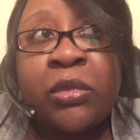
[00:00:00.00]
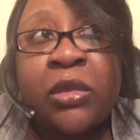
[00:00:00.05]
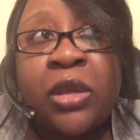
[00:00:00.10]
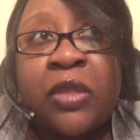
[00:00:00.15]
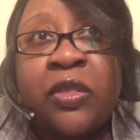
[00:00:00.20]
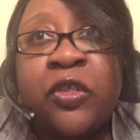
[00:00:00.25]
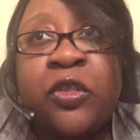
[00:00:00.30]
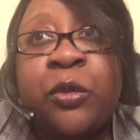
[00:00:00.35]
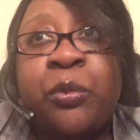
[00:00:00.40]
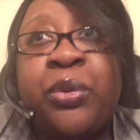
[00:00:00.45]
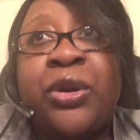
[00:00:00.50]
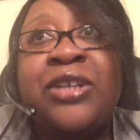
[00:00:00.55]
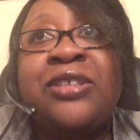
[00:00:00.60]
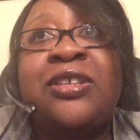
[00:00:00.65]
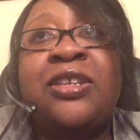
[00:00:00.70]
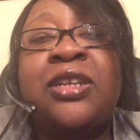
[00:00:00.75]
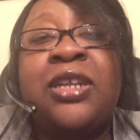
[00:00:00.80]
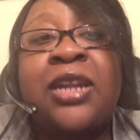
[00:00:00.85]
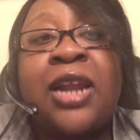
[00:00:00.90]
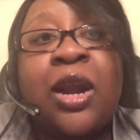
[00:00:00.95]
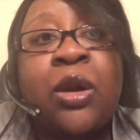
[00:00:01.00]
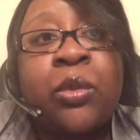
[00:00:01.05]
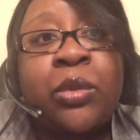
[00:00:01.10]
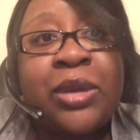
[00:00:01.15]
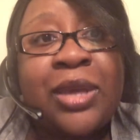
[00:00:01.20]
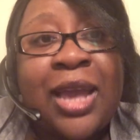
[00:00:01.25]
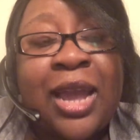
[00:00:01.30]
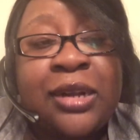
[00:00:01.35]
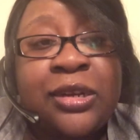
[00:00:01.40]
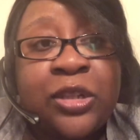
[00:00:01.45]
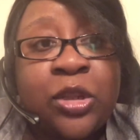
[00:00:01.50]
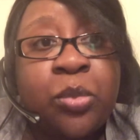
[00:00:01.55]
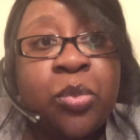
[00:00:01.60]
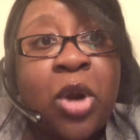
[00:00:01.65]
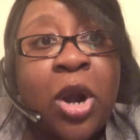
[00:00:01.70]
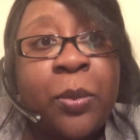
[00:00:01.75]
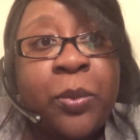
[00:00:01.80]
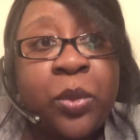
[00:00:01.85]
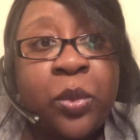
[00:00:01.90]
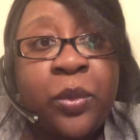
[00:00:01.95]
The prison did not react in the
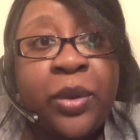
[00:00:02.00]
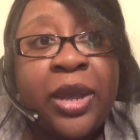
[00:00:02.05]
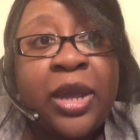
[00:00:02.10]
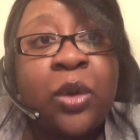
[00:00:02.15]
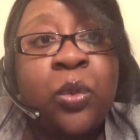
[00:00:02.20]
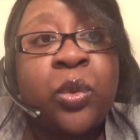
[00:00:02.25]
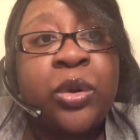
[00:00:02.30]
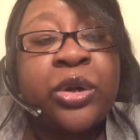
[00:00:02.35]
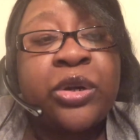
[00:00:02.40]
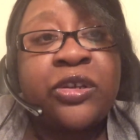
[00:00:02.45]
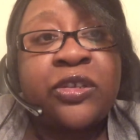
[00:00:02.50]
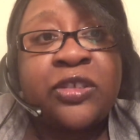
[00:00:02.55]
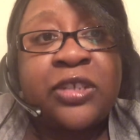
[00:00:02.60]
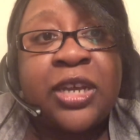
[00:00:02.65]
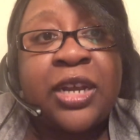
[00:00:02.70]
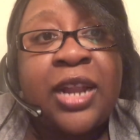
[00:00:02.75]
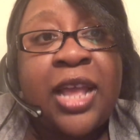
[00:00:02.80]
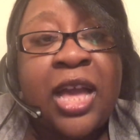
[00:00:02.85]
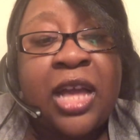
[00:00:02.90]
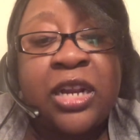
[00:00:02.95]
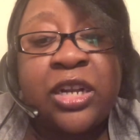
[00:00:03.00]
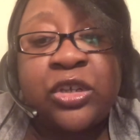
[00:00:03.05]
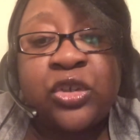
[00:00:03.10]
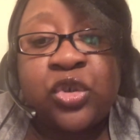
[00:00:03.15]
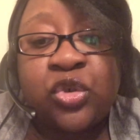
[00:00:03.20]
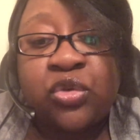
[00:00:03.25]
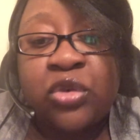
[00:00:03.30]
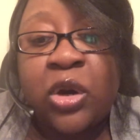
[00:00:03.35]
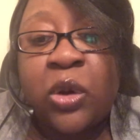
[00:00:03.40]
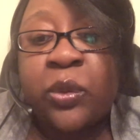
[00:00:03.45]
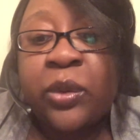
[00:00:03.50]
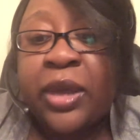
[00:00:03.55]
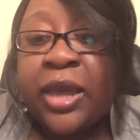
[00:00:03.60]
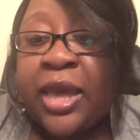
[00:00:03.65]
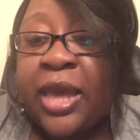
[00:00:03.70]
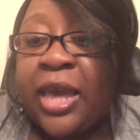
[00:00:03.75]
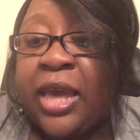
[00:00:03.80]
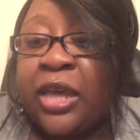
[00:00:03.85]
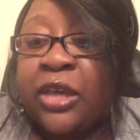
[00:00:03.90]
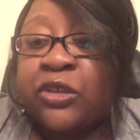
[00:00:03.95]
proper way when her son had his stroke.
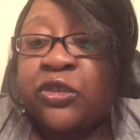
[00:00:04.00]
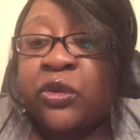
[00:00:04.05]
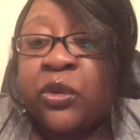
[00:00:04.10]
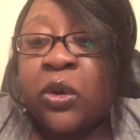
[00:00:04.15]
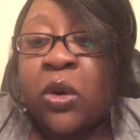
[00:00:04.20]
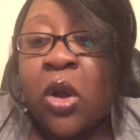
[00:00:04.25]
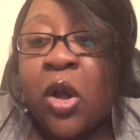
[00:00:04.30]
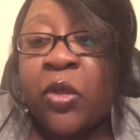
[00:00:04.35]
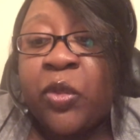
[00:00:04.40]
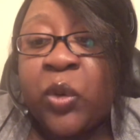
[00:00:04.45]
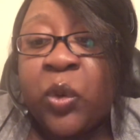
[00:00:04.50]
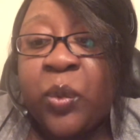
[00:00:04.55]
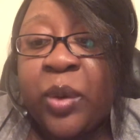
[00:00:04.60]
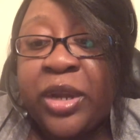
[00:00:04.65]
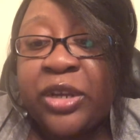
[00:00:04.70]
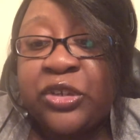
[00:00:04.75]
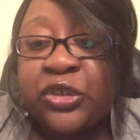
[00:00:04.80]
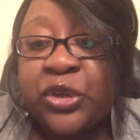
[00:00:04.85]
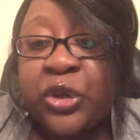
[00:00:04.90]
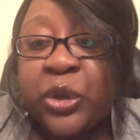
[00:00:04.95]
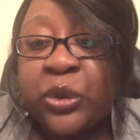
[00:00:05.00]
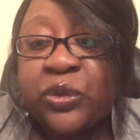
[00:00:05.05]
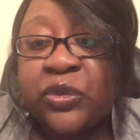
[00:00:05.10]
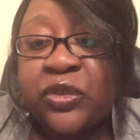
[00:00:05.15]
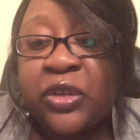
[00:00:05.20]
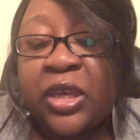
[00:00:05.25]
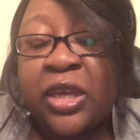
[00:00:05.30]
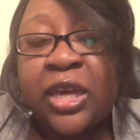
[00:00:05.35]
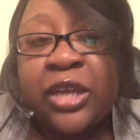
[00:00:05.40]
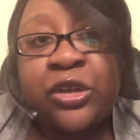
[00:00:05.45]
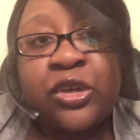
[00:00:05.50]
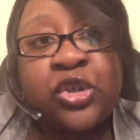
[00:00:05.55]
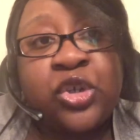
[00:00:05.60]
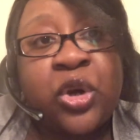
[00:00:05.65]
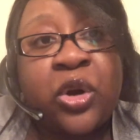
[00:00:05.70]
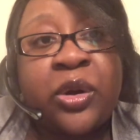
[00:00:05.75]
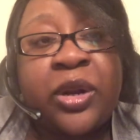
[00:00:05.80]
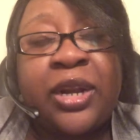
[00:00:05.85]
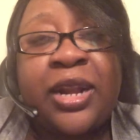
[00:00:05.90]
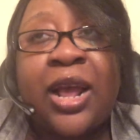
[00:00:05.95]
So they're on their way to go see an
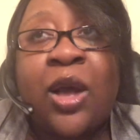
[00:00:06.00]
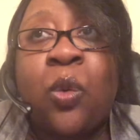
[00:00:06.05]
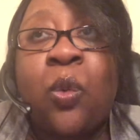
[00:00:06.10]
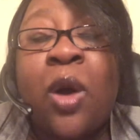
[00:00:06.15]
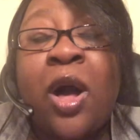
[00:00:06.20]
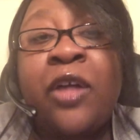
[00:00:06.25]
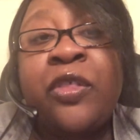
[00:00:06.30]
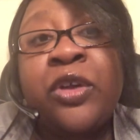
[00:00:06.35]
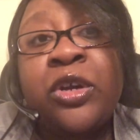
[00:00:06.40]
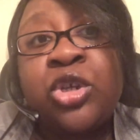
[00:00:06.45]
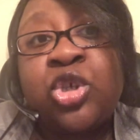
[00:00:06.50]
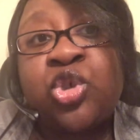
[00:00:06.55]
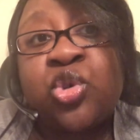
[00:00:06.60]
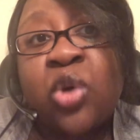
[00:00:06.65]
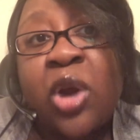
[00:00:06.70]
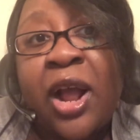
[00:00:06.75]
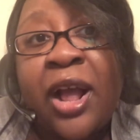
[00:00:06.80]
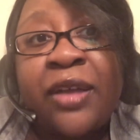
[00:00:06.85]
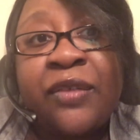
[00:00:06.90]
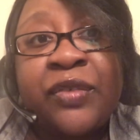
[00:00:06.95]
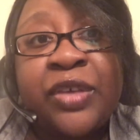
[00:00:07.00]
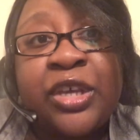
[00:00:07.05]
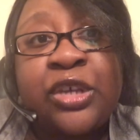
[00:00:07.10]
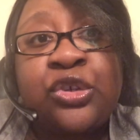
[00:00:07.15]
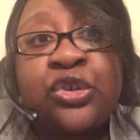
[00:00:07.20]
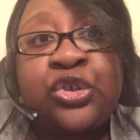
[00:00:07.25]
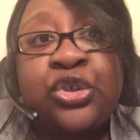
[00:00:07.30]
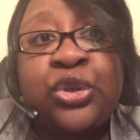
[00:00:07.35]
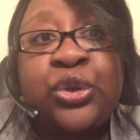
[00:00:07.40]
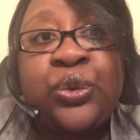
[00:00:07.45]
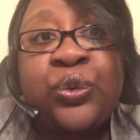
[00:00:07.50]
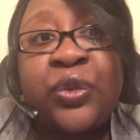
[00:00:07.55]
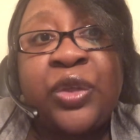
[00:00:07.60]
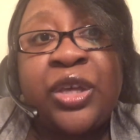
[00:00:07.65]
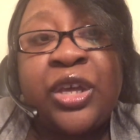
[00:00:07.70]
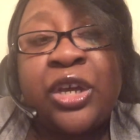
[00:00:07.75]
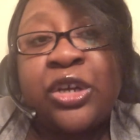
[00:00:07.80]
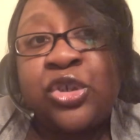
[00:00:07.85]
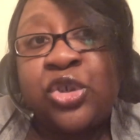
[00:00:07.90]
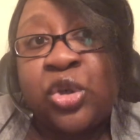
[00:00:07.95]
attorney. Now, while they're driving to
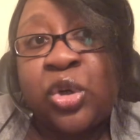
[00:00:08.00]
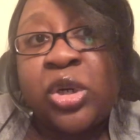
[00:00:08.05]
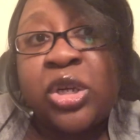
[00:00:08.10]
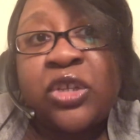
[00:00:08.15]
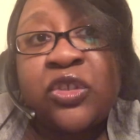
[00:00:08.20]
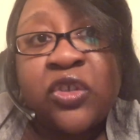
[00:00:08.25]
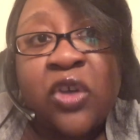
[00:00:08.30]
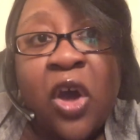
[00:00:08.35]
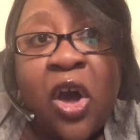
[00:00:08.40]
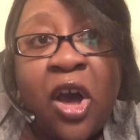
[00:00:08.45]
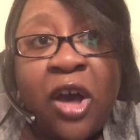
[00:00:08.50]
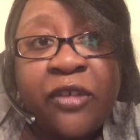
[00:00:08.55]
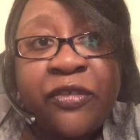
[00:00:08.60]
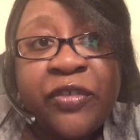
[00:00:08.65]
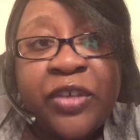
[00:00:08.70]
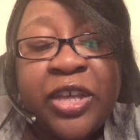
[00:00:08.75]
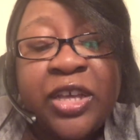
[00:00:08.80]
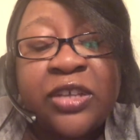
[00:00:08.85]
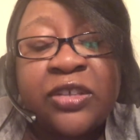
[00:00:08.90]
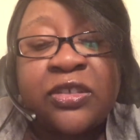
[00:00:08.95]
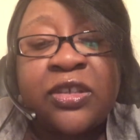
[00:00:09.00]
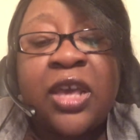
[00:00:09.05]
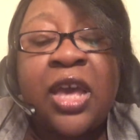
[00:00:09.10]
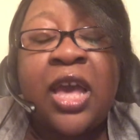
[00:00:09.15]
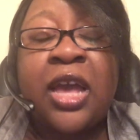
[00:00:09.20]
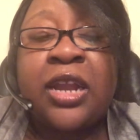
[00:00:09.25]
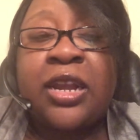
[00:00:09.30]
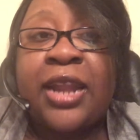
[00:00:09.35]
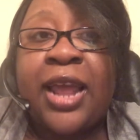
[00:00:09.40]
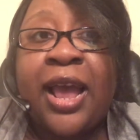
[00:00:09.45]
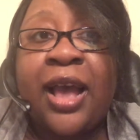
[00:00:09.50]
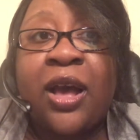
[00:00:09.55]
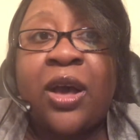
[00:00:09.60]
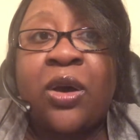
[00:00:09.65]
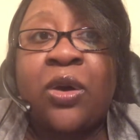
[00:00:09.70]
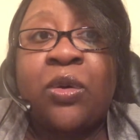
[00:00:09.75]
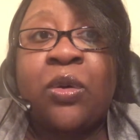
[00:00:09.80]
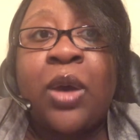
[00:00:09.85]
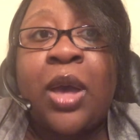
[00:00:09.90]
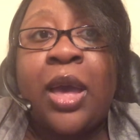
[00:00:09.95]
the attorney's office,
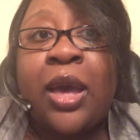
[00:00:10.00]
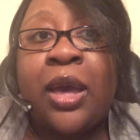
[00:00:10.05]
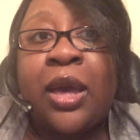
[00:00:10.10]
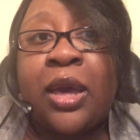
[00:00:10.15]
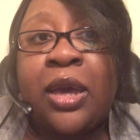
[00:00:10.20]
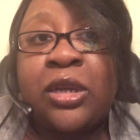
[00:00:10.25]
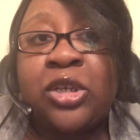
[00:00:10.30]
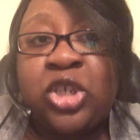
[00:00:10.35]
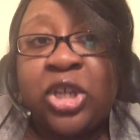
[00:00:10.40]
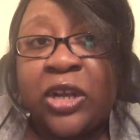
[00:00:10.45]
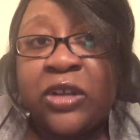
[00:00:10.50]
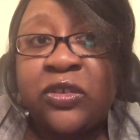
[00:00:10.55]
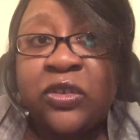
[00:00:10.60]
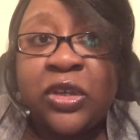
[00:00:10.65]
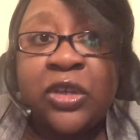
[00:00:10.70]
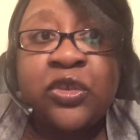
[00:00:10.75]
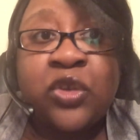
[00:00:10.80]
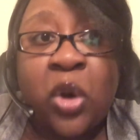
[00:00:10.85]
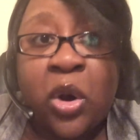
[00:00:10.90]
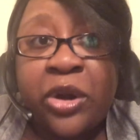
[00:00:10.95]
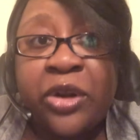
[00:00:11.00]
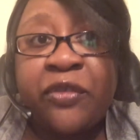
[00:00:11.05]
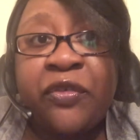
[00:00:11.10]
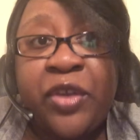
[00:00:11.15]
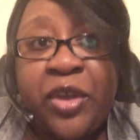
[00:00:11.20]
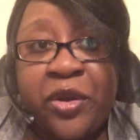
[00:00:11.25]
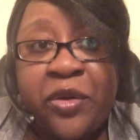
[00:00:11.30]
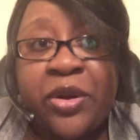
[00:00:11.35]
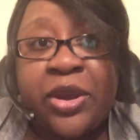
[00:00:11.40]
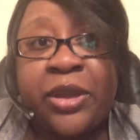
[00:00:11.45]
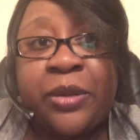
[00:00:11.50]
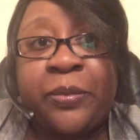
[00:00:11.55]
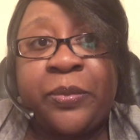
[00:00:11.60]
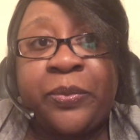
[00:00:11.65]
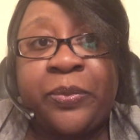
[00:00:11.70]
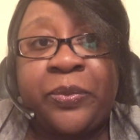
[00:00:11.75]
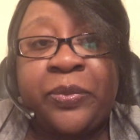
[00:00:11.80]
now Chelsea's hard of hearing.